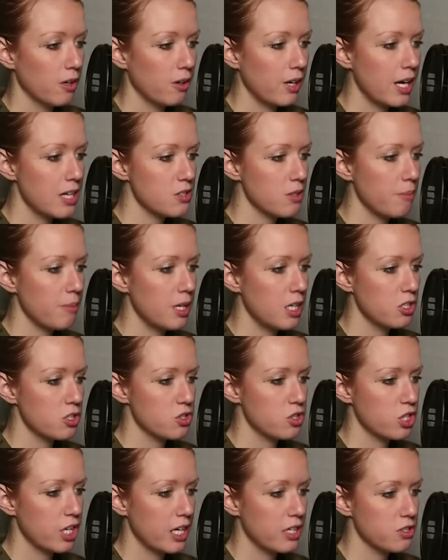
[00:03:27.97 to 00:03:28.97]
Okay, so I'm going to
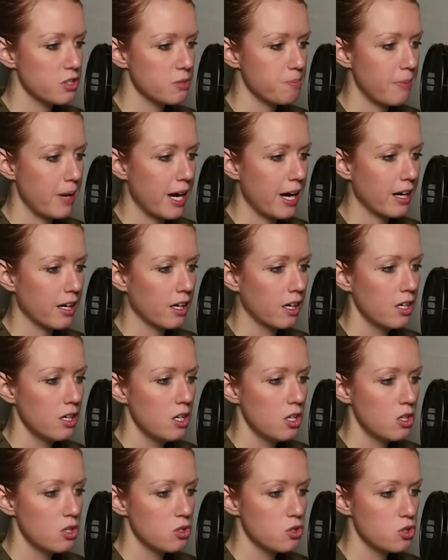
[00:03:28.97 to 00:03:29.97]
just change this back
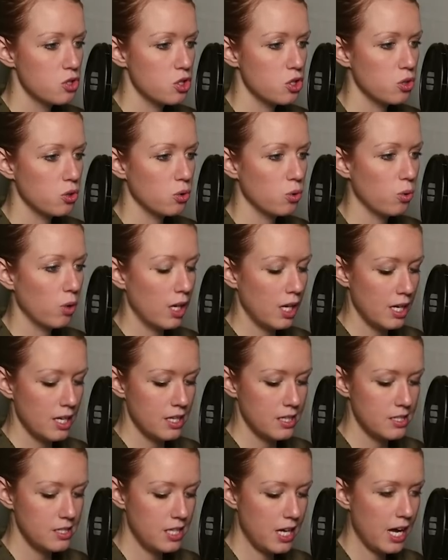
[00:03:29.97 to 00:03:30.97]
to
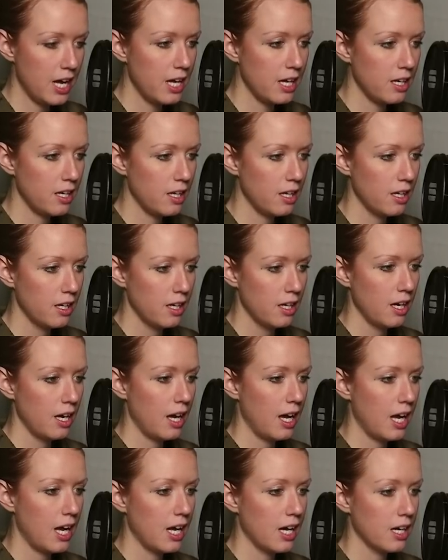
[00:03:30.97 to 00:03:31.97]
10
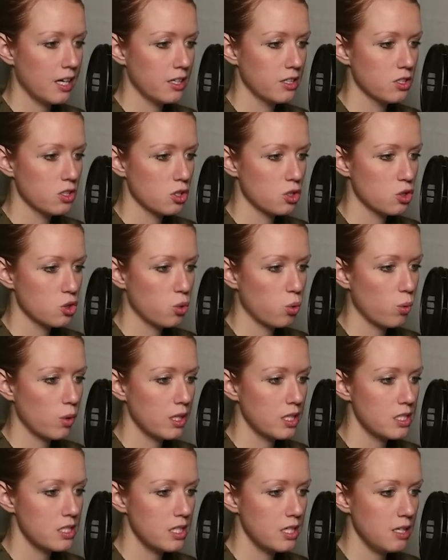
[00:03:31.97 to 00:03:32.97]
and
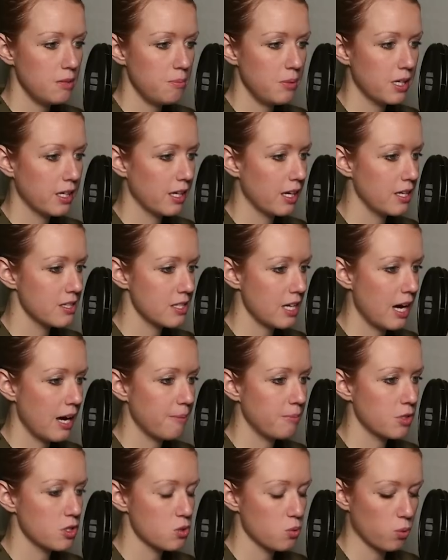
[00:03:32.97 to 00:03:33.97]
20 because
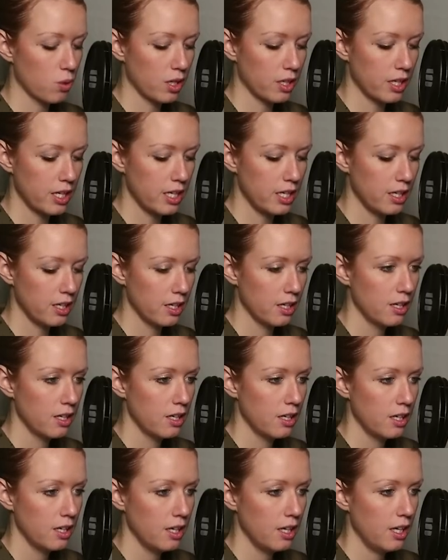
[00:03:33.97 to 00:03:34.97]
I'm just working
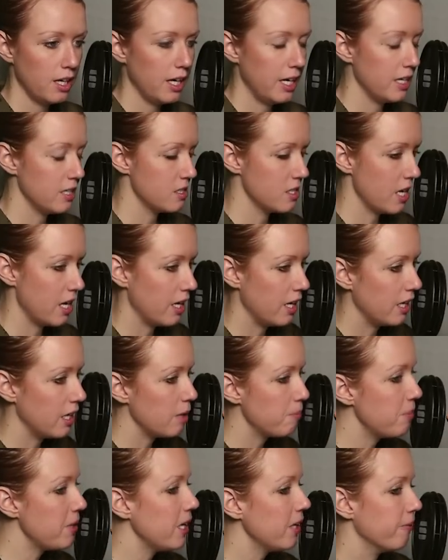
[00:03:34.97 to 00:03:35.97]
in
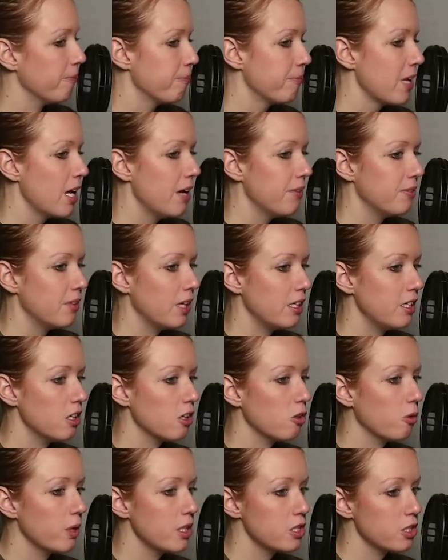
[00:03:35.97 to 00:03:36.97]
1080p. Then you're
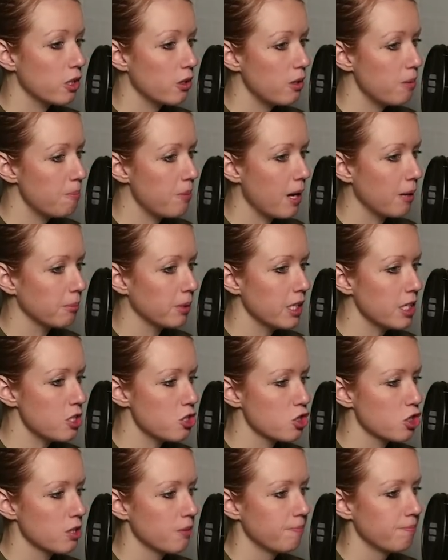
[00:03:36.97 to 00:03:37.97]
going to go to
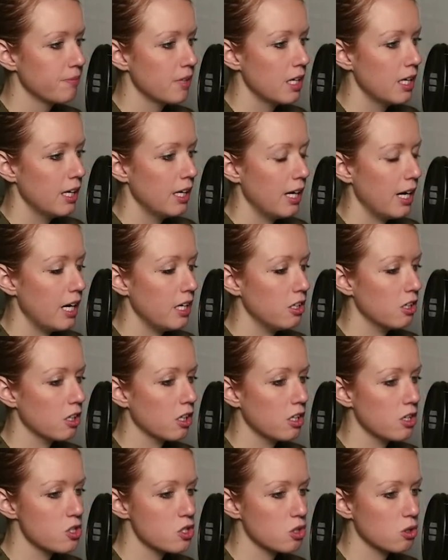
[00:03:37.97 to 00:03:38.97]
Publish, and you're
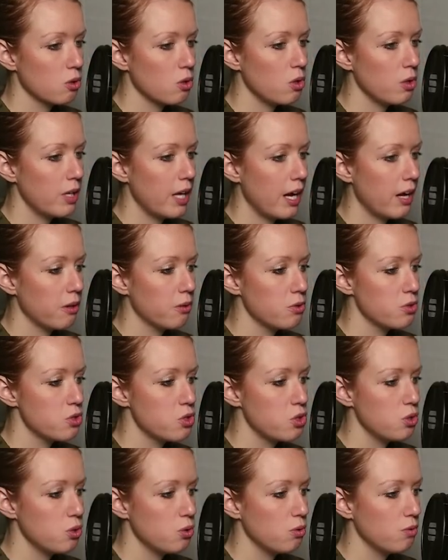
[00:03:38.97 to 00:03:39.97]
going to scroll down
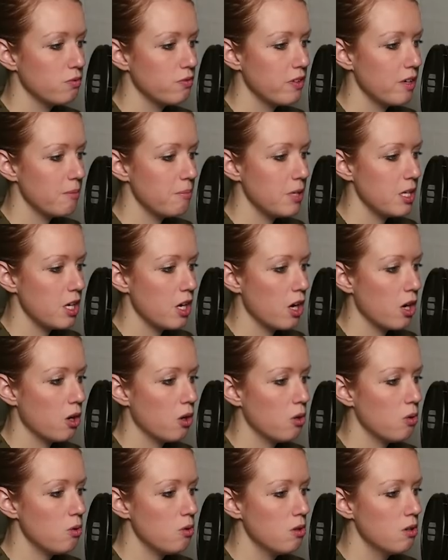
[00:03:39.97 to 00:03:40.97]
to
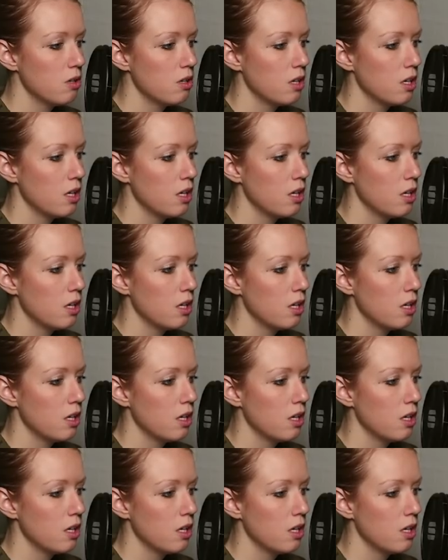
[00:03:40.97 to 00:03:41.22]
Vimeo.